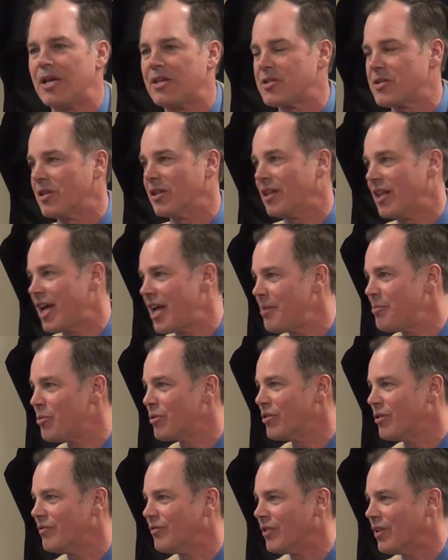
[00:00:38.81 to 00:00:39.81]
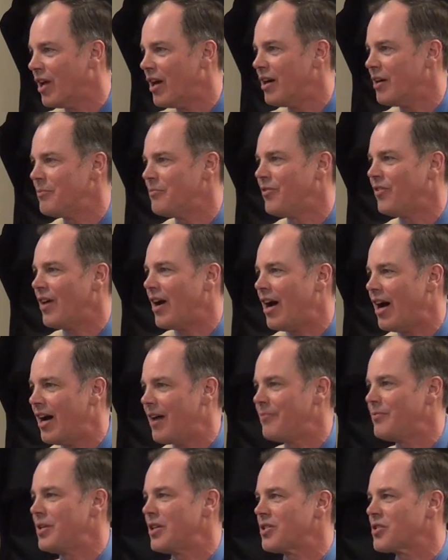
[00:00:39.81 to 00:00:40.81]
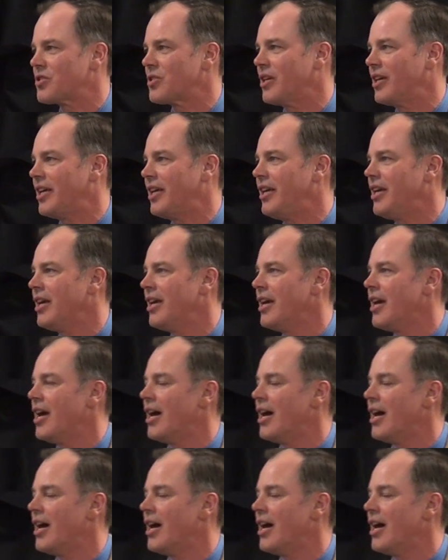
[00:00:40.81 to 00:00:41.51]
It's a labor of love, obviously.